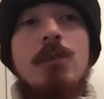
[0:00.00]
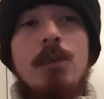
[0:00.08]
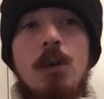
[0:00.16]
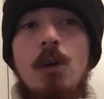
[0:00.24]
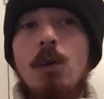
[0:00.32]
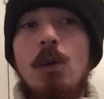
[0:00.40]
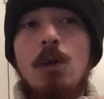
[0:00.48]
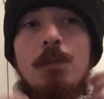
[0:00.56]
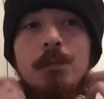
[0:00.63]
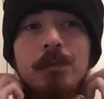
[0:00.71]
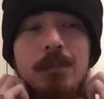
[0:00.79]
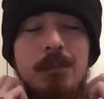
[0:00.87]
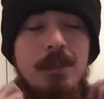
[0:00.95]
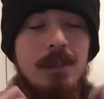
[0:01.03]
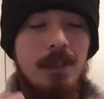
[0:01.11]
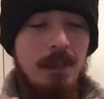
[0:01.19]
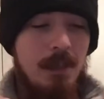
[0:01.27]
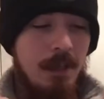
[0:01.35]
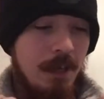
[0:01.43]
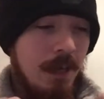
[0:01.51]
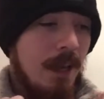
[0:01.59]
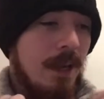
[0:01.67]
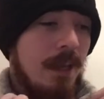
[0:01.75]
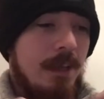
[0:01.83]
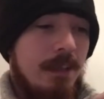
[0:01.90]
Holo
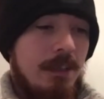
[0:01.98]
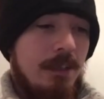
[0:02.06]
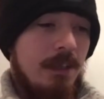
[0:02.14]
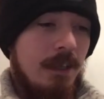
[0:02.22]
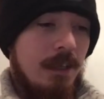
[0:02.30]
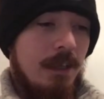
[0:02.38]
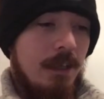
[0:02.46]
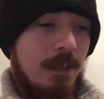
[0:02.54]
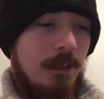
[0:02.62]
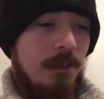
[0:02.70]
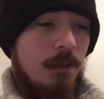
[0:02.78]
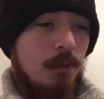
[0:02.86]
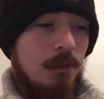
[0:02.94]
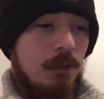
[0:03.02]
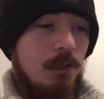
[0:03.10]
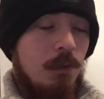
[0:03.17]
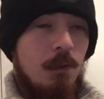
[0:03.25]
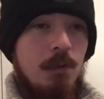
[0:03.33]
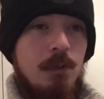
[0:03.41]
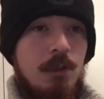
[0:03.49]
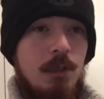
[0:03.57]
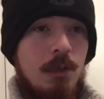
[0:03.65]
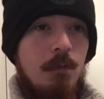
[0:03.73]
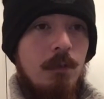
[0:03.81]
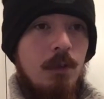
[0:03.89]
and also the daughter
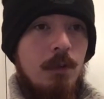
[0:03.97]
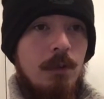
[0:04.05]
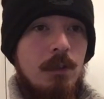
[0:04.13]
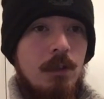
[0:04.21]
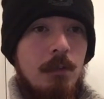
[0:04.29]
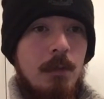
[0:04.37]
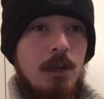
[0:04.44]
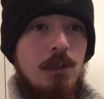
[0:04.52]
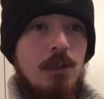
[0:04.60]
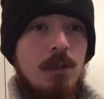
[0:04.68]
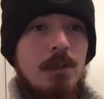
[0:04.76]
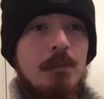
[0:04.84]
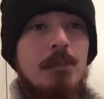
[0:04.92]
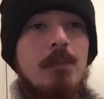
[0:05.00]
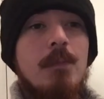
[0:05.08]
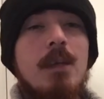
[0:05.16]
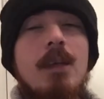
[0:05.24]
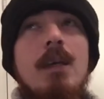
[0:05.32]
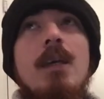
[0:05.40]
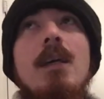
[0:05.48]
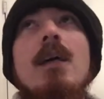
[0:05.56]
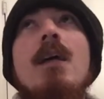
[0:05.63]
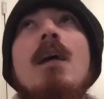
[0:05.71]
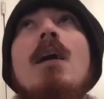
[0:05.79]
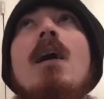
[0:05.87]
of Lawrence the merchant.
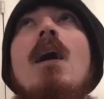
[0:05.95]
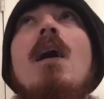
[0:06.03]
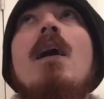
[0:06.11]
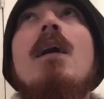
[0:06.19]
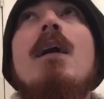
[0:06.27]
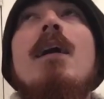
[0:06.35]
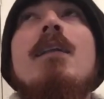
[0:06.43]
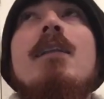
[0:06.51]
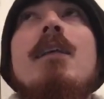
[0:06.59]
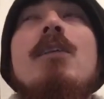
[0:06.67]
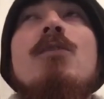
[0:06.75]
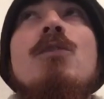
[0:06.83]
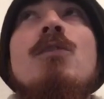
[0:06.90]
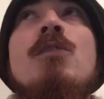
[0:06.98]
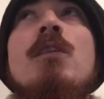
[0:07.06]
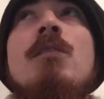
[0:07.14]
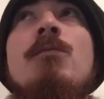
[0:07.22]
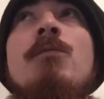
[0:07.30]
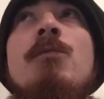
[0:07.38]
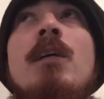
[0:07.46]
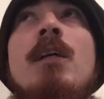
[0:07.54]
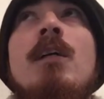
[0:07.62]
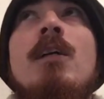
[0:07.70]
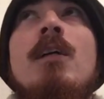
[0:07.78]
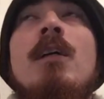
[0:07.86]
And the interesting
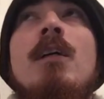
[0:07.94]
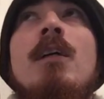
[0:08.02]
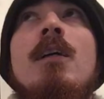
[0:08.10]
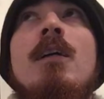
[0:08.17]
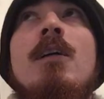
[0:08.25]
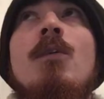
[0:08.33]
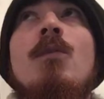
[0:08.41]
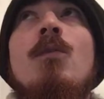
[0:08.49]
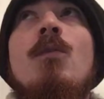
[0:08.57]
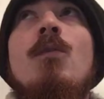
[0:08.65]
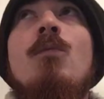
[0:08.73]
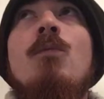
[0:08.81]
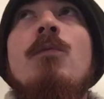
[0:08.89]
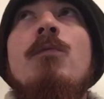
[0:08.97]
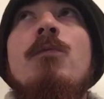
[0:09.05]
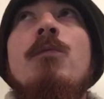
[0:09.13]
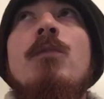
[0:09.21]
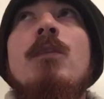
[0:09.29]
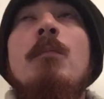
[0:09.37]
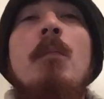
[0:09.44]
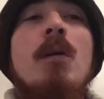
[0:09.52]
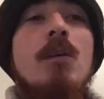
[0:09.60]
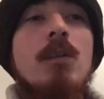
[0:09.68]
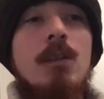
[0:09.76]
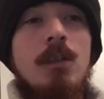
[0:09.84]
thing with the
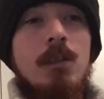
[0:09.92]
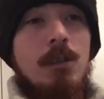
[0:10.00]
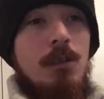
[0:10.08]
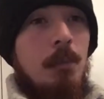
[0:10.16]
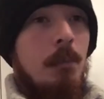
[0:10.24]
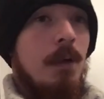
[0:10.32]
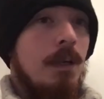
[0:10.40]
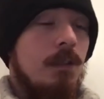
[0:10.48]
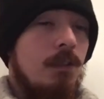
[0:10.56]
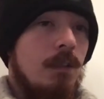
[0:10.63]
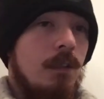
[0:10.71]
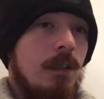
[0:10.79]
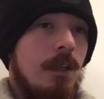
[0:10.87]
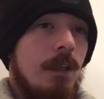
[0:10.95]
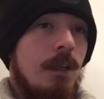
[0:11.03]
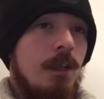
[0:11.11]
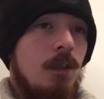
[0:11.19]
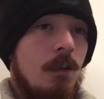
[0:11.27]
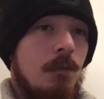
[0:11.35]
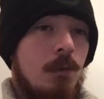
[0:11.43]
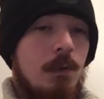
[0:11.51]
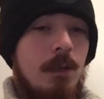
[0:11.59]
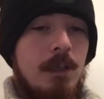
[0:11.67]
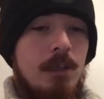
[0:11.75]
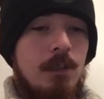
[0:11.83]
manga compared to the light
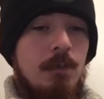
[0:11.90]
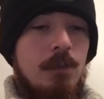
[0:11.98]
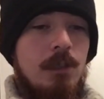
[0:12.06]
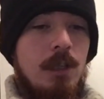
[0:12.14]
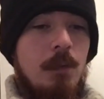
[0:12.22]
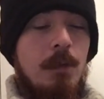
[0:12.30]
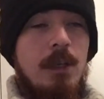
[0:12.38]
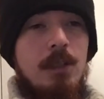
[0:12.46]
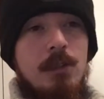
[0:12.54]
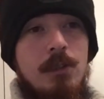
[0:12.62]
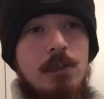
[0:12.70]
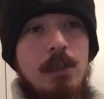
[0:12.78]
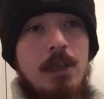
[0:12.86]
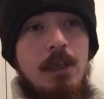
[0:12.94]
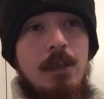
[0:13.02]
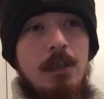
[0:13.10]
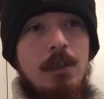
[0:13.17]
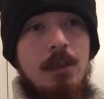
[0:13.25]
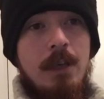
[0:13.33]
novel is obviously we get to see the